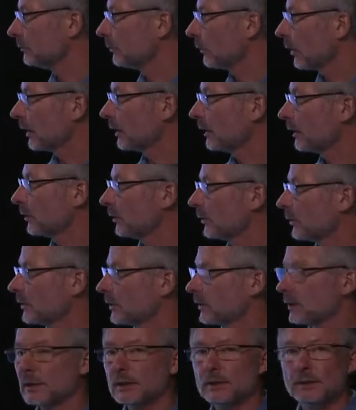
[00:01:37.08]
market
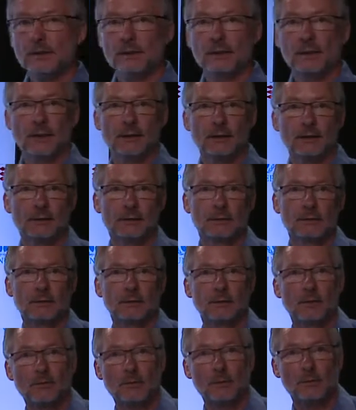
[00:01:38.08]
goods is that
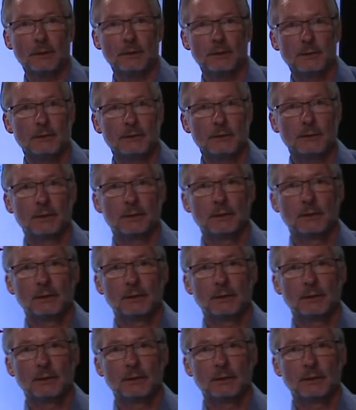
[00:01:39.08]
government,